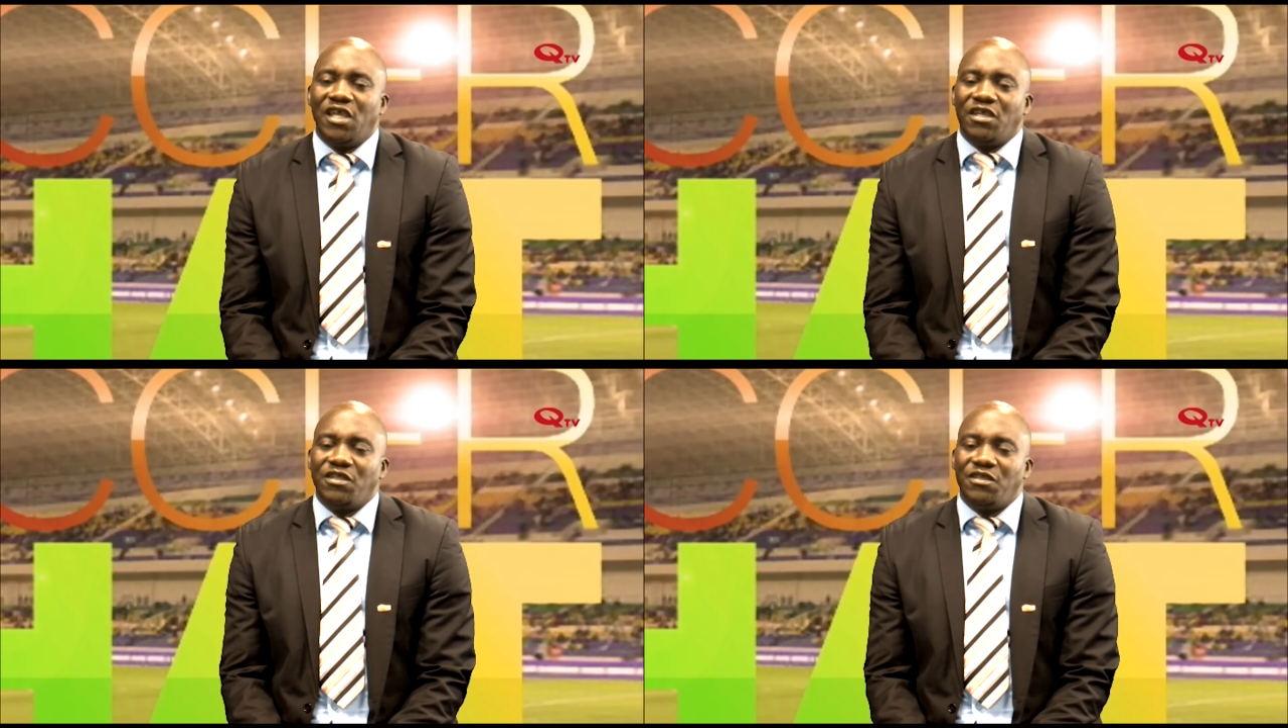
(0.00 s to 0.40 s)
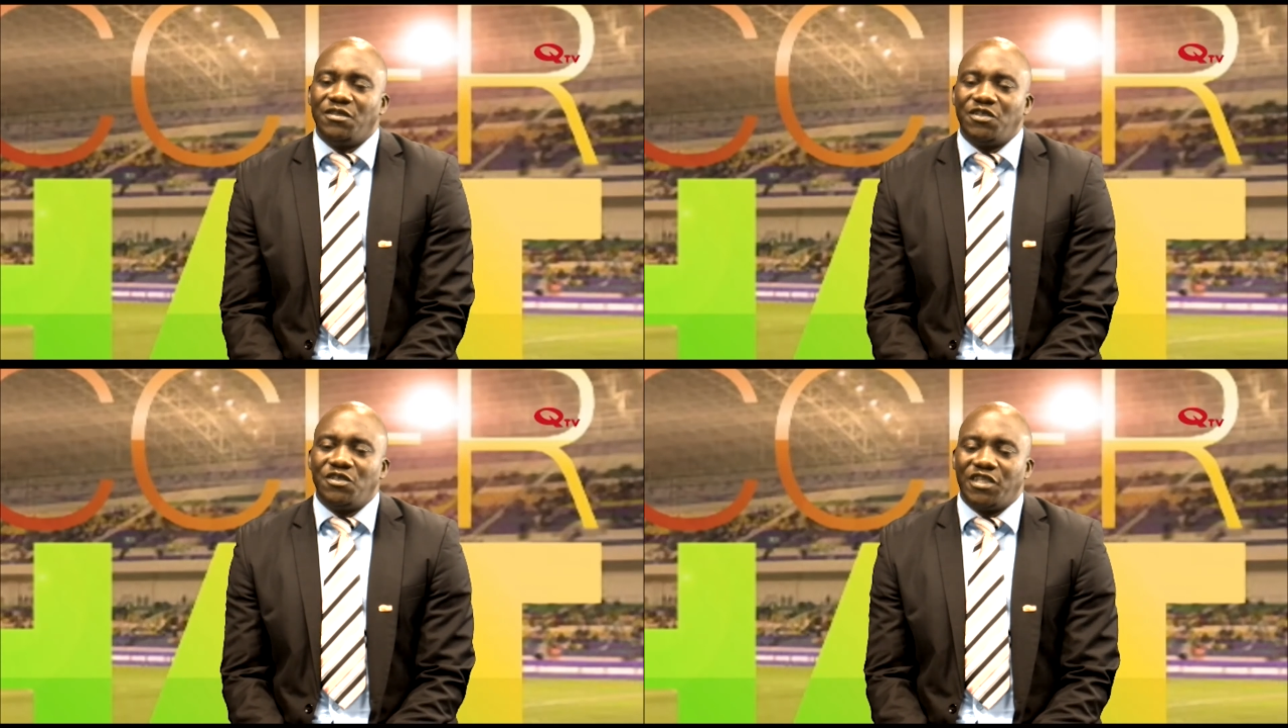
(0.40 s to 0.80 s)

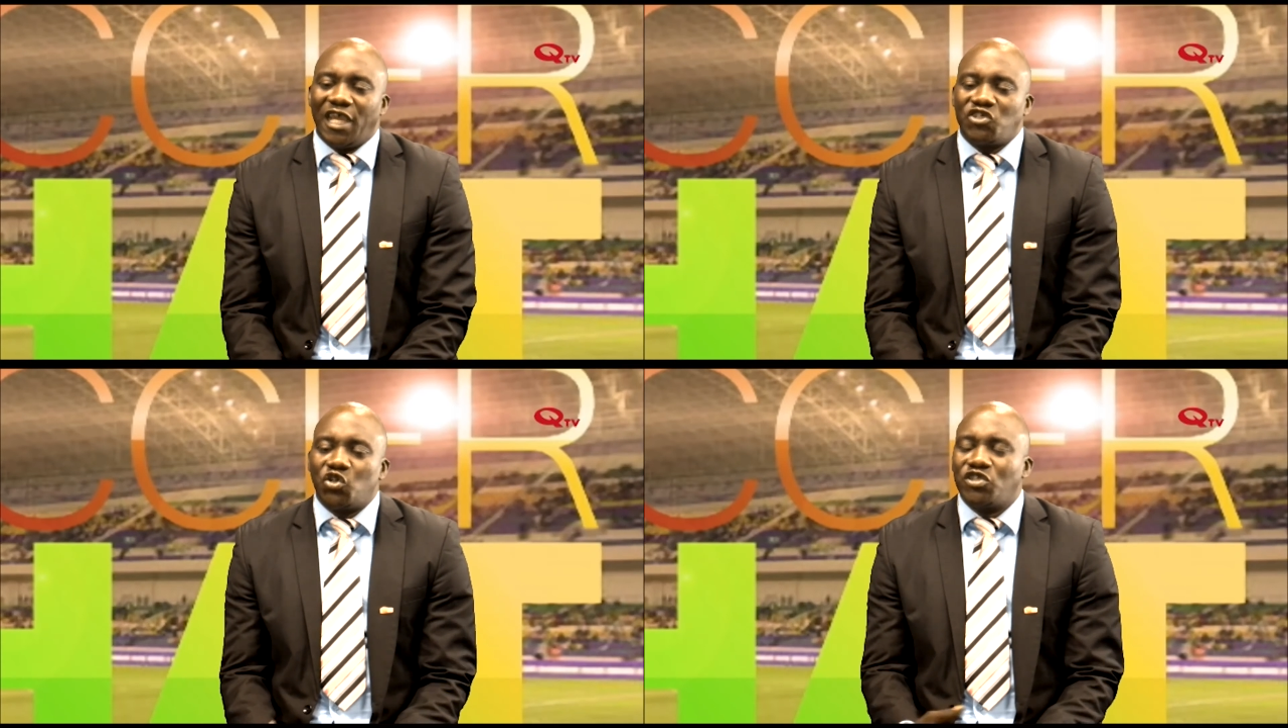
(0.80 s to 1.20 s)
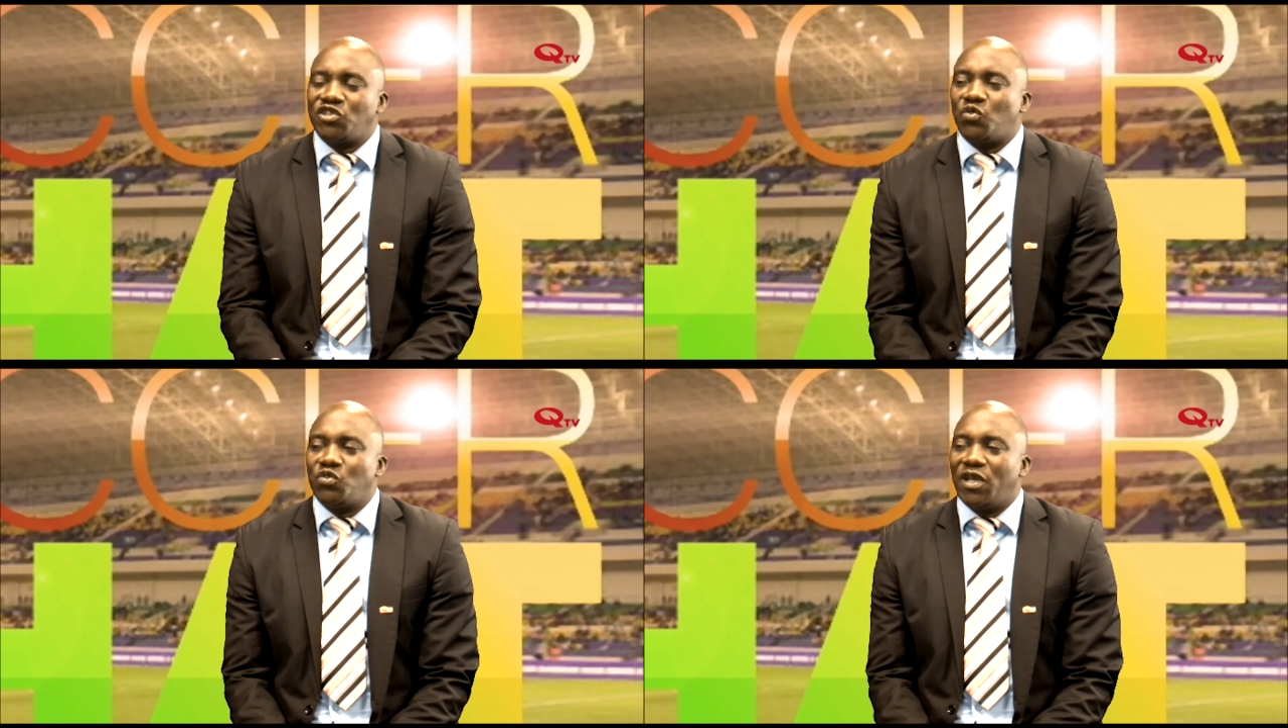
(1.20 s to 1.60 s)
their
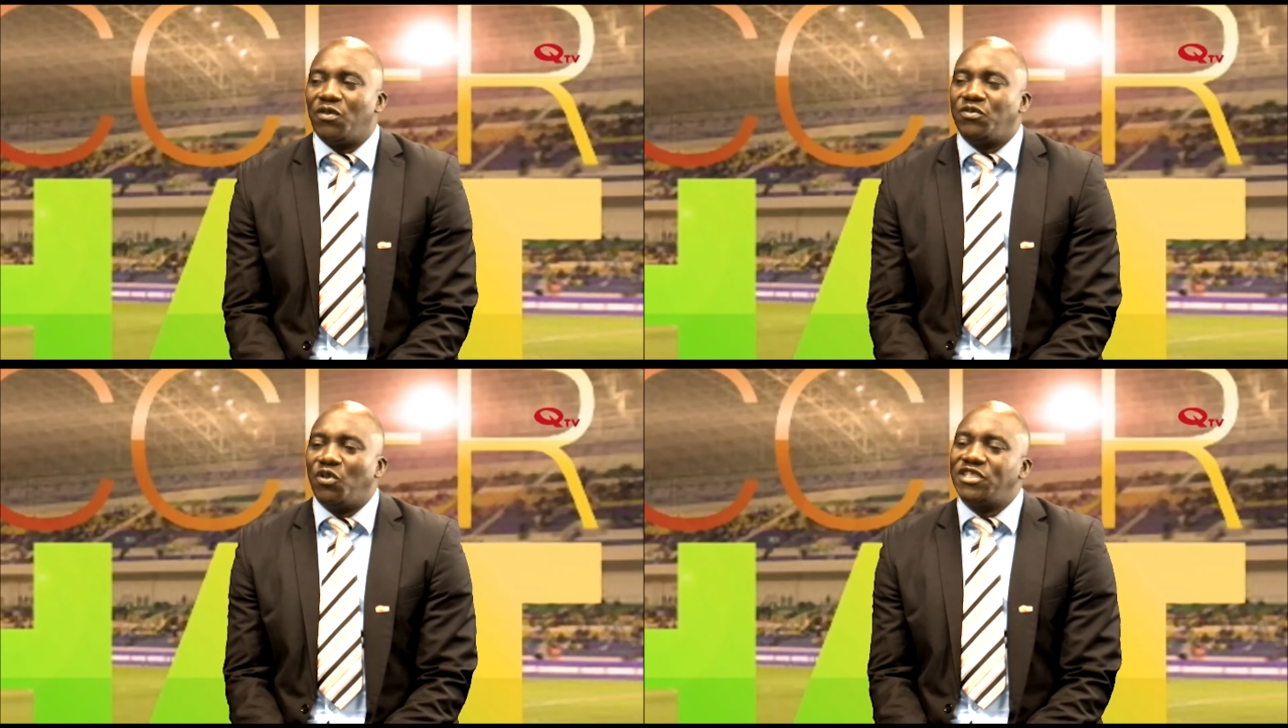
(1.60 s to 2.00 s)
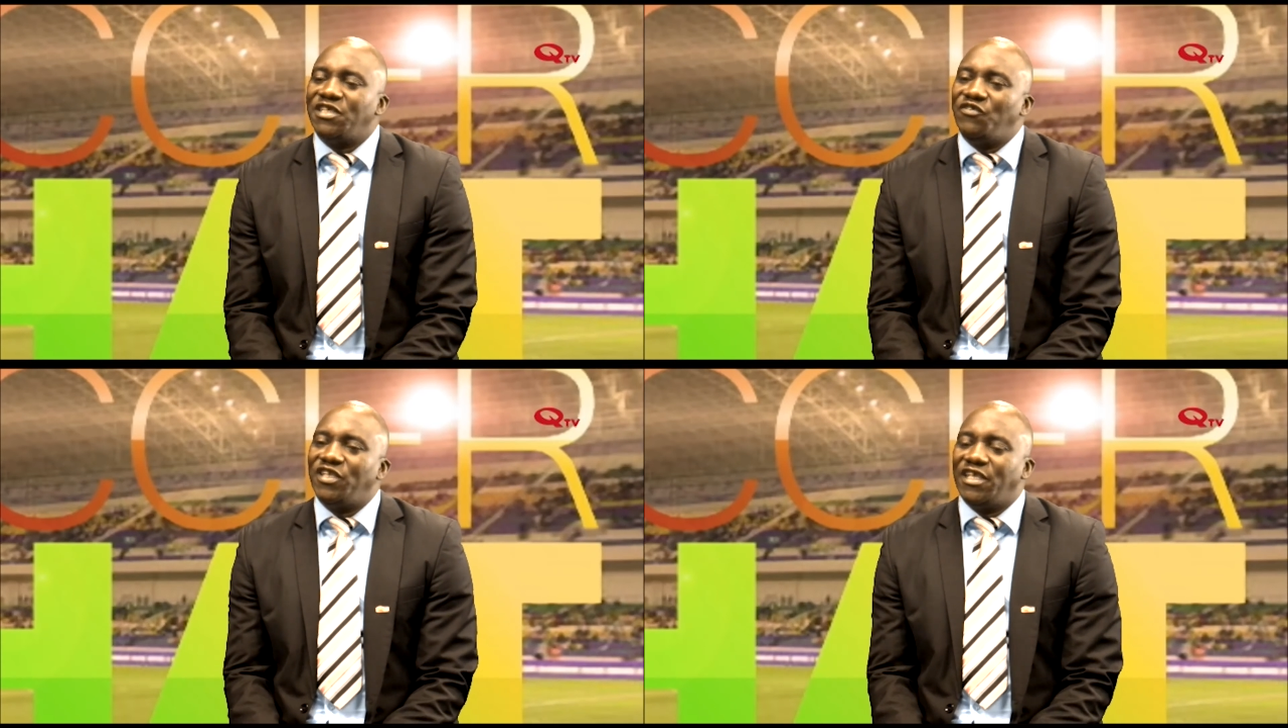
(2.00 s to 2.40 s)
shots could not
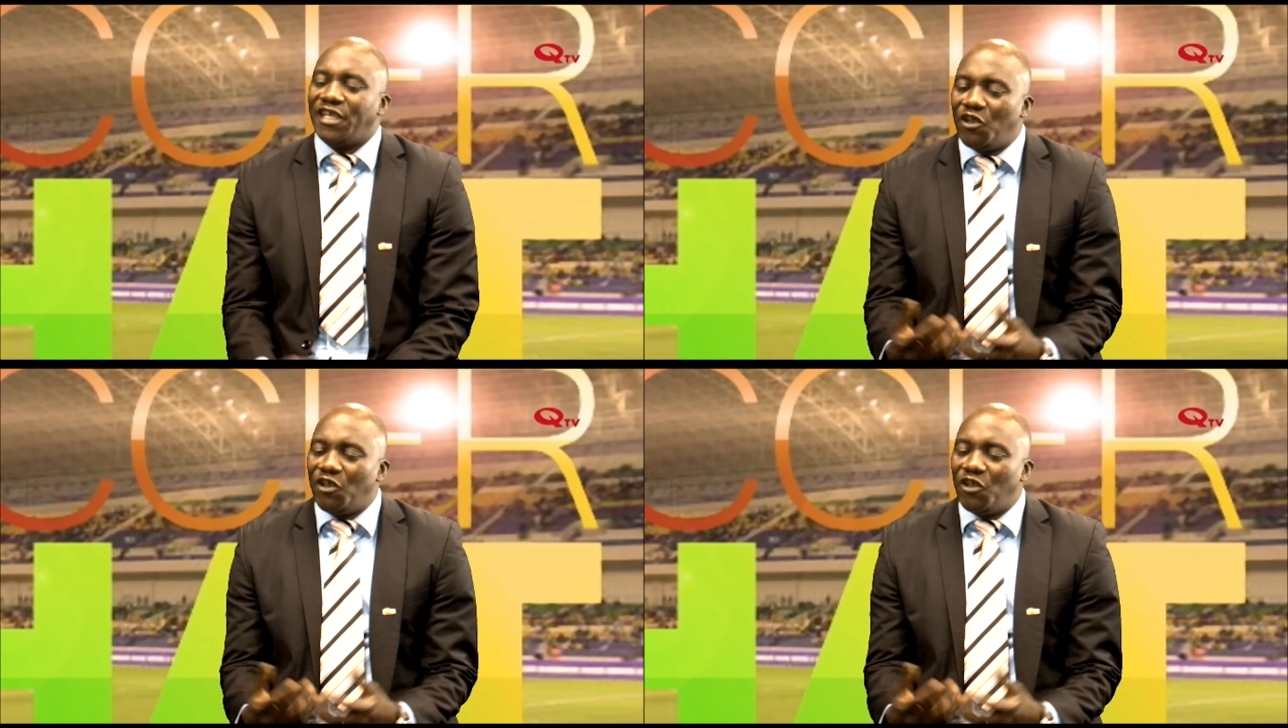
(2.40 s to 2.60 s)
even